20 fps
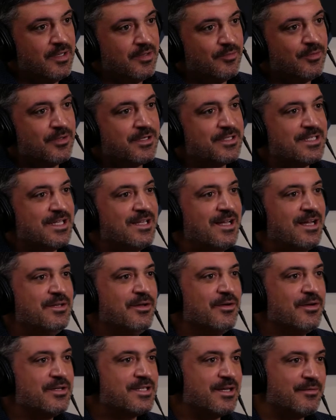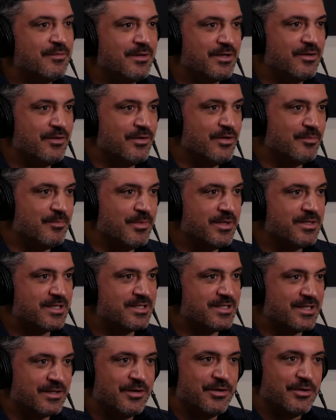Well, because I noticed that when I go to your business,
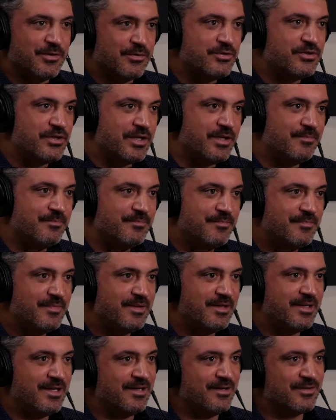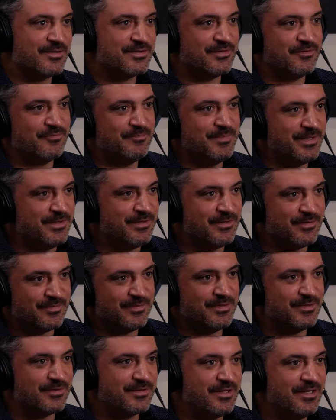because I go to your gym and I also have been to
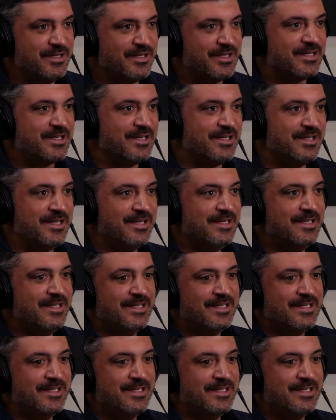your clinic, and